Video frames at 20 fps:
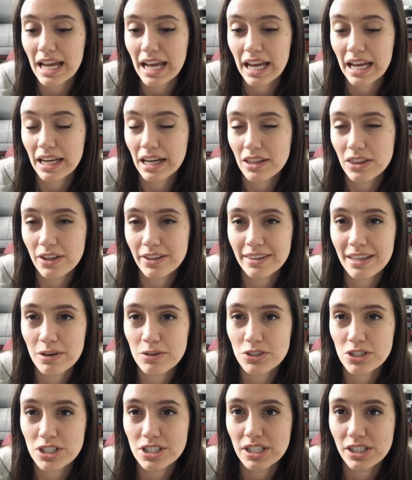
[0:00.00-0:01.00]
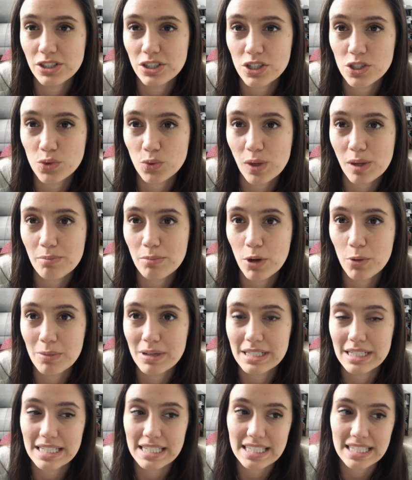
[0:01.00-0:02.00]
and I thought that was just such a sweet
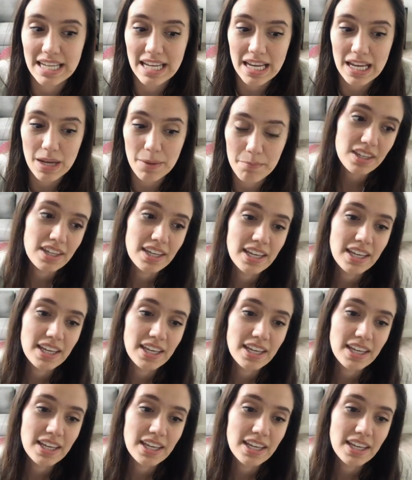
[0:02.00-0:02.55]
moment to see